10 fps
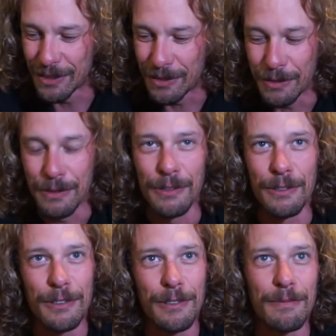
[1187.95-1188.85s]

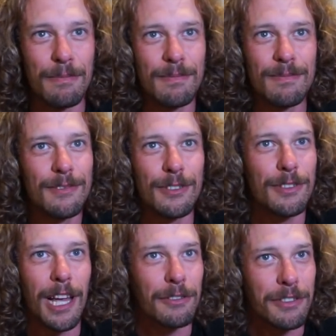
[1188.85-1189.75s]
do
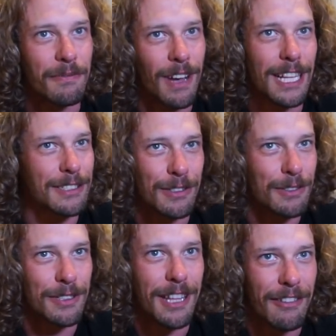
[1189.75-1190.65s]
2,000 watts
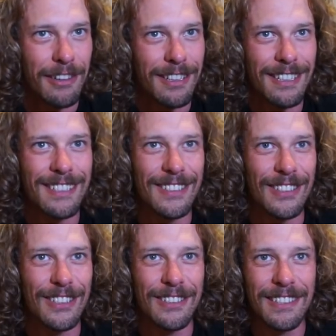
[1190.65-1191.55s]
or whatever,
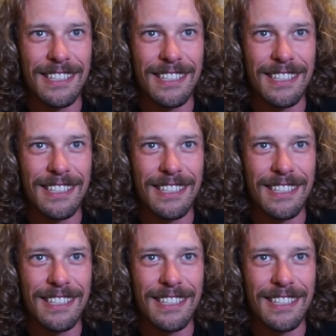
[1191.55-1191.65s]
you know.